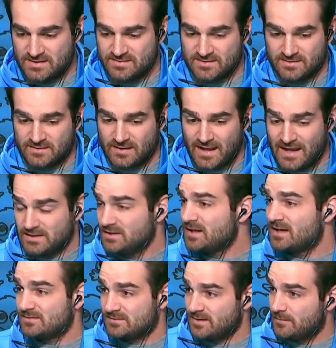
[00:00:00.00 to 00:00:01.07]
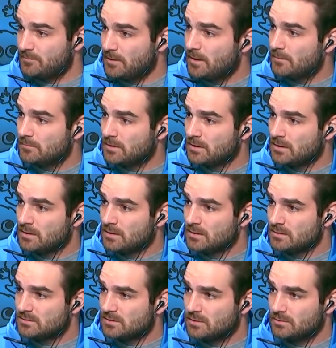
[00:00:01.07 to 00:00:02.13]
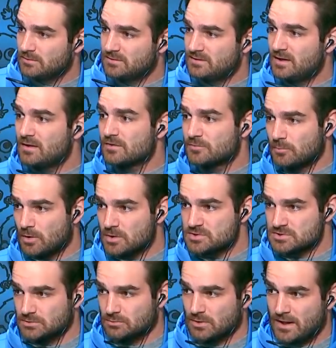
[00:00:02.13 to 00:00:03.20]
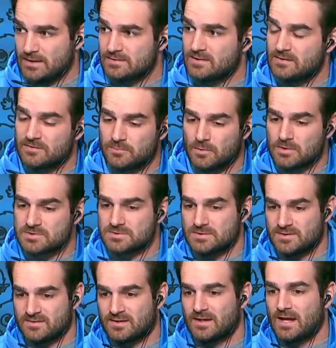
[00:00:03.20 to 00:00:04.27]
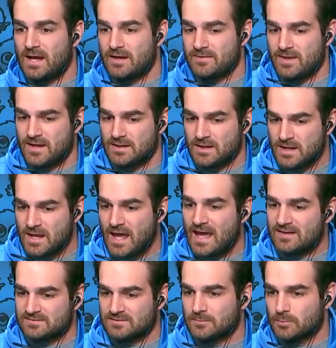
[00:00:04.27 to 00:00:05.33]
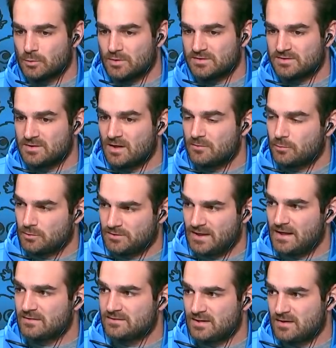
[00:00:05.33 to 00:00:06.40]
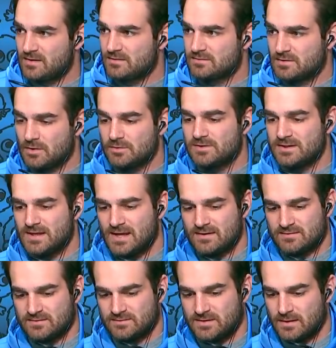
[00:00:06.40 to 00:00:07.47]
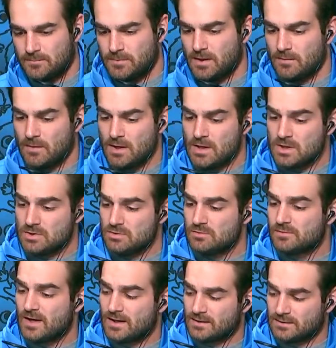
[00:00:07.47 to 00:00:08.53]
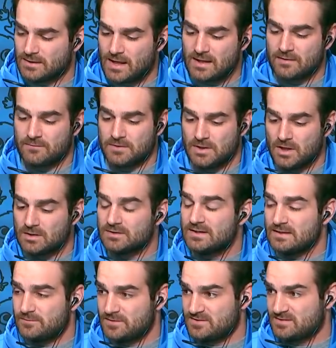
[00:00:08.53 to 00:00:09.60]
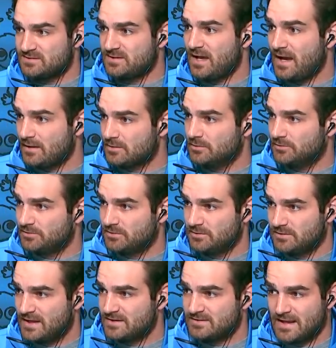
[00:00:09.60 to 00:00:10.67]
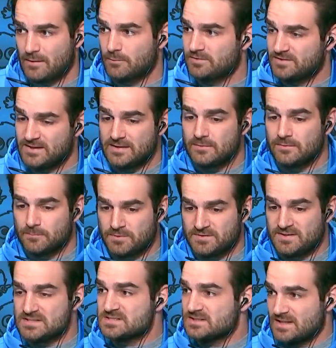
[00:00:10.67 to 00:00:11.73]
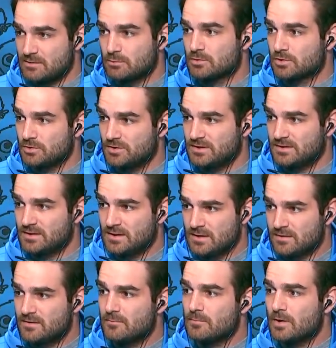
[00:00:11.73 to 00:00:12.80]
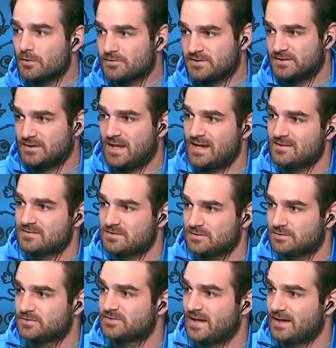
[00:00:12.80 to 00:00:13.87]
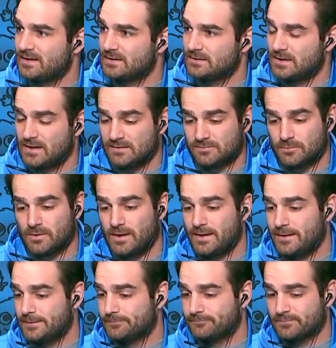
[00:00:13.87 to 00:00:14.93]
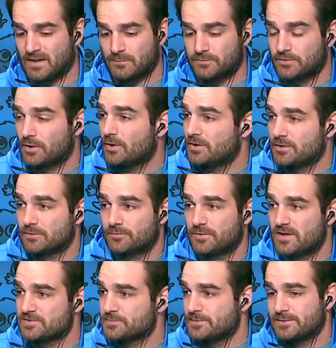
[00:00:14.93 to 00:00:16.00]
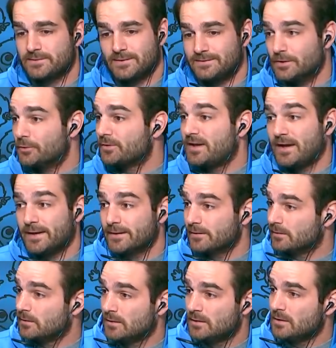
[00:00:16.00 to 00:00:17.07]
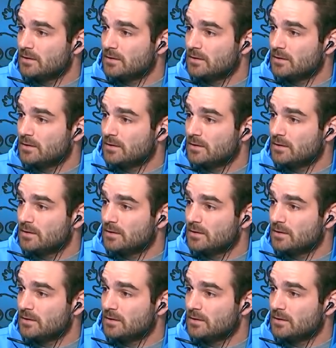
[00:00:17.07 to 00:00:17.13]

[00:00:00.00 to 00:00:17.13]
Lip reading: This is, hey, you got to step up. So Terrace Marshall, right? Terrace Marshall is a guy that has number one stuff. Well, now Terrace knows he has to step up. You've got a lot of young defensive tackles. That was the position they recruited the most in last year's signing class. Well, hey, I'm sorry, you're freshmen, don't care.